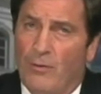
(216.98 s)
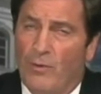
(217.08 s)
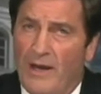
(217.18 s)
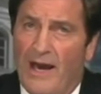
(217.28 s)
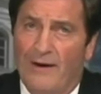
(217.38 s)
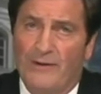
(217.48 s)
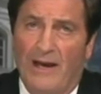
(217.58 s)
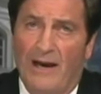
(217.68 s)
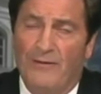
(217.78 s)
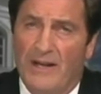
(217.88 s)
We have to
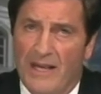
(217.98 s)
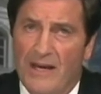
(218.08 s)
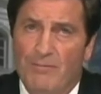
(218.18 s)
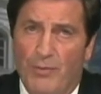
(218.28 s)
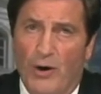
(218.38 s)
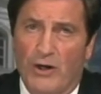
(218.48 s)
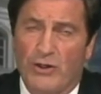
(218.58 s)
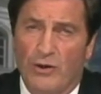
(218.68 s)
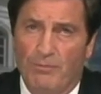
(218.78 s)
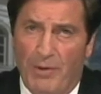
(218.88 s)
have an
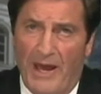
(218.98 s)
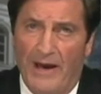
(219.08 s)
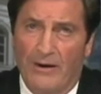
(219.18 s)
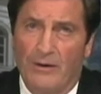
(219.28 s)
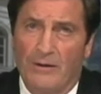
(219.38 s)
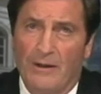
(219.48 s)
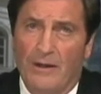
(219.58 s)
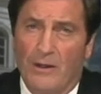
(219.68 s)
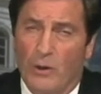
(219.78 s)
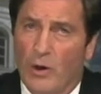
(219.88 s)
impartial panel
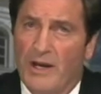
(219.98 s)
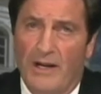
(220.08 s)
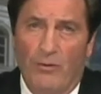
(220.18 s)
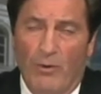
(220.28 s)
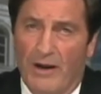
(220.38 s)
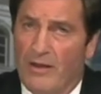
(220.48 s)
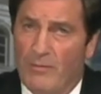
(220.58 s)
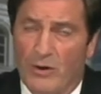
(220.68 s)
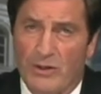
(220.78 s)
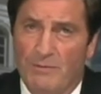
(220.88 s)
looking at one of the
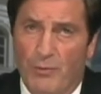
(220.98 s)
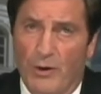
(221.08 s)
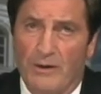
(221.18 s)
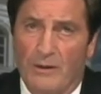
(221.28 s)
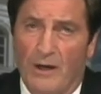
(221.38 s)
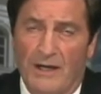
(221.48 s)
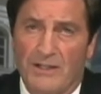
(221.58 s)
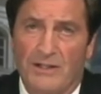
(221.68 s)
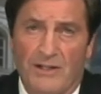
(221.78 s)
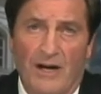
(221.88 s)
most important
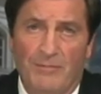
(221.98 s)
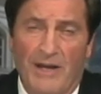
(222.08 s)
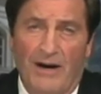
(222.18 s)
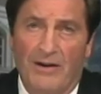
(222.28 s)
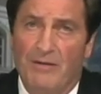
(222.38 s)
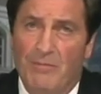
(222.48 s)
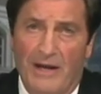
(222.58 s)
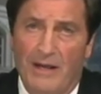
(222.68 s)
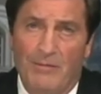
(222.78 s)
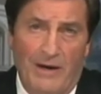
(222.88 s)
laws that's come down in
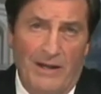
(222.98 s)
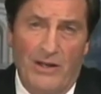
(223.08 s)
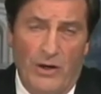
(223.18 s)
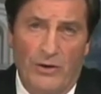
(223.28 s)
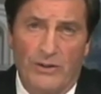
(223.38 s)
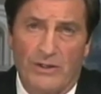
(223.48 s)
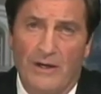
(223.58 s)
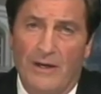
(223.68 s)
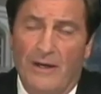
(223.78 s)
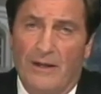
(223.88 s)
many, many years,
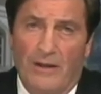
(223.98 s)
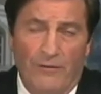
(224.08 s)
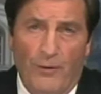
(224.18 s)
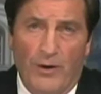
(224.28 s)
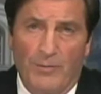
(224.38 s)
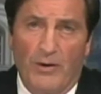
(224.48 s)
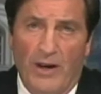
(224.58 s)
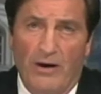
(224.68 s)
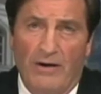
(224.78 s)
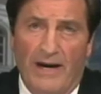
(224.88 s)
the Affordable
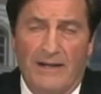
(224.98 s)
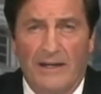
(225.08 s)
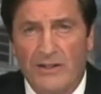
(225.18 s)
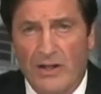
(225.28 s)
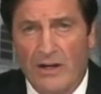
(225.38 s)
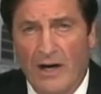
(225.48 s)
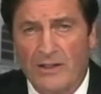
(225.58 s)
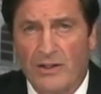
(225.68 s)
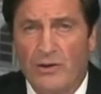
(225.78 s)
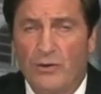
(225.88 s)
Care Act. Is it
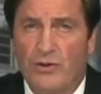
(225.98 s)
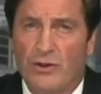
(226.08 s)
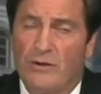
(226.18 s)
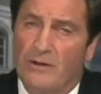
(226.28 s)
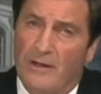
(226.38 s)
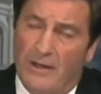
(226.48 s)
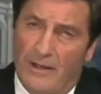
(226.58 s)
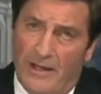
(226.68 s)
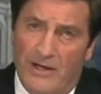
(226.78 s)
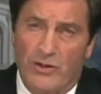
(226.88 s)
constitutional?
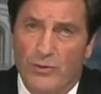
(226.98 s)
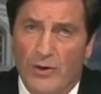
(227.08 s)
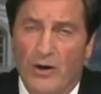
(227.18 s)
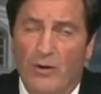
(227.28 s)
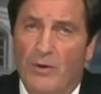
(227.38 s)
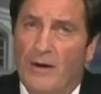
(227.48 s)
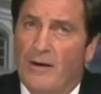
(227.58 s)
Yes or no?